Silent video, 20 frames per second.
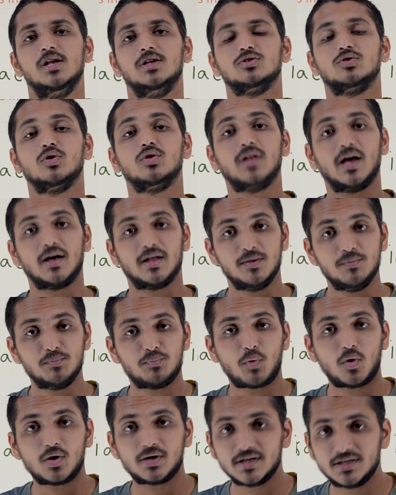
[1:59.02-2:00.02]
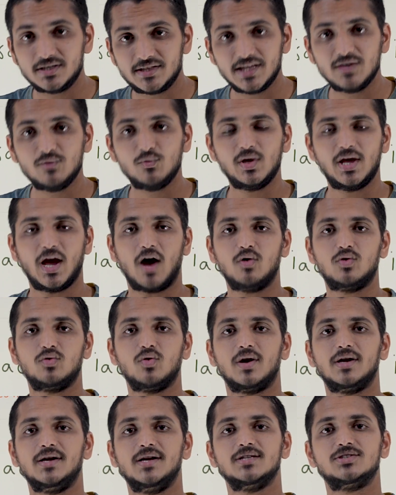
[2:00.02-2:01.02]
So the important thing we have to
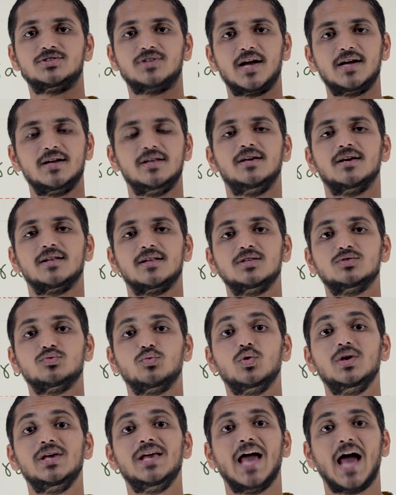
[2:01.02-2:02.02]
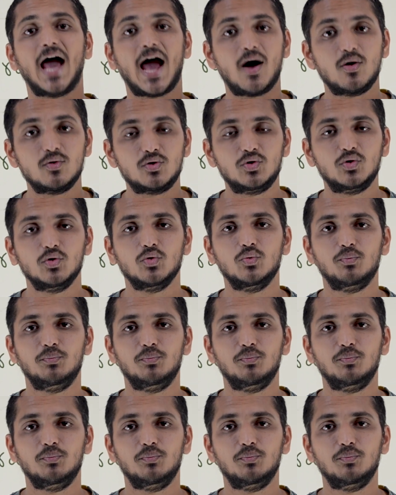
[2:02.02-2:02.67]
understand here is we have to